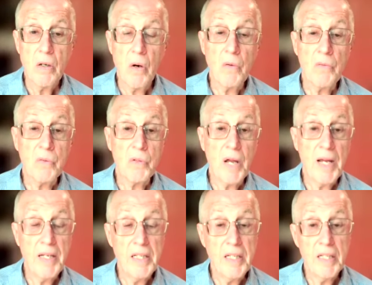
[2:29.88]
Over
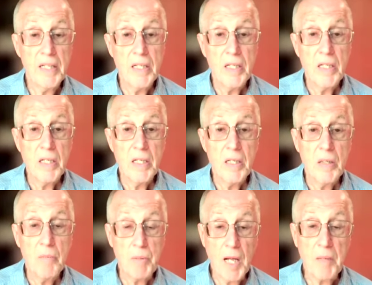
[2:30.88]
80
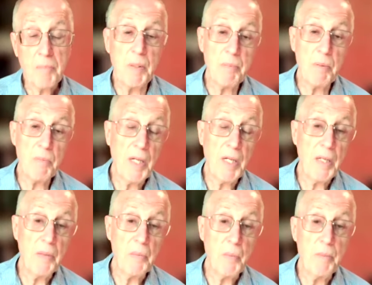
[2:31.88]
Black people, men
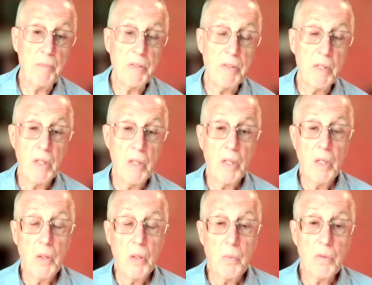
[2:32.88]
and women,
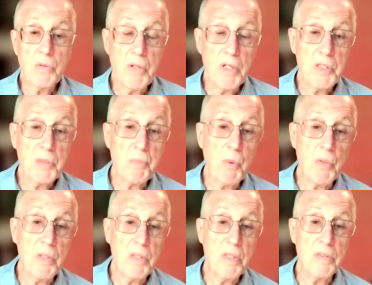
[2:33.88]
were
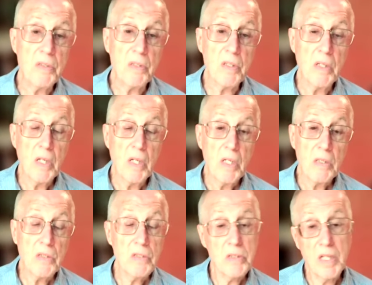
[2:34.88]
transported into the
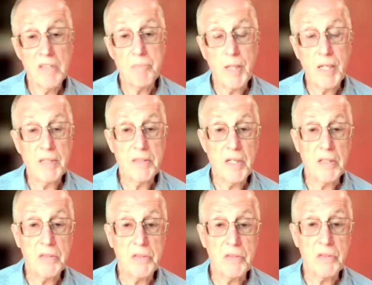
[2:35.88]
slave
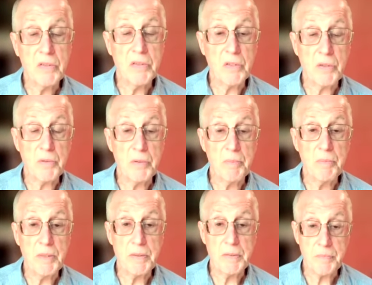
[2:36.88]
plantations in the
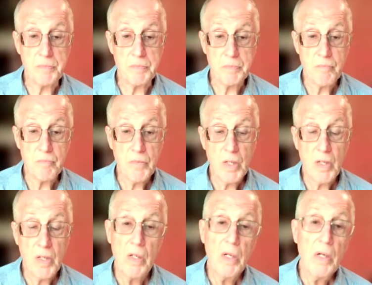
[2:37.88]
Caribbean.
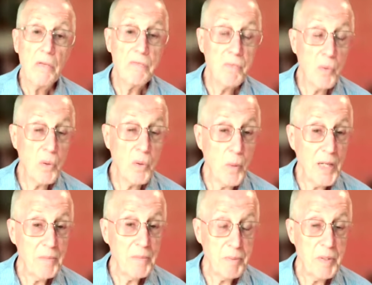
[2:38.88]
4
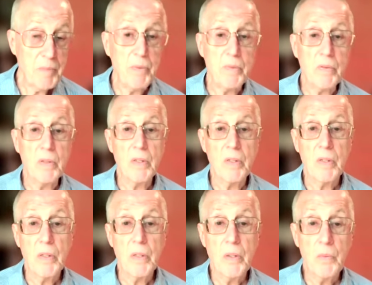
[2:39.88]
white people
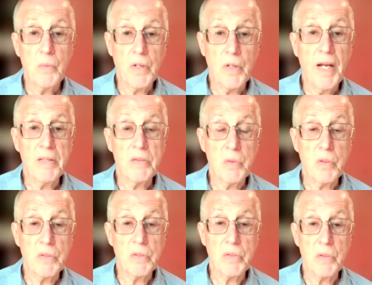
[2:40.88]
were hanged
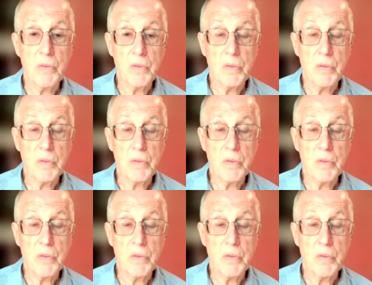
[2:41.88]
also.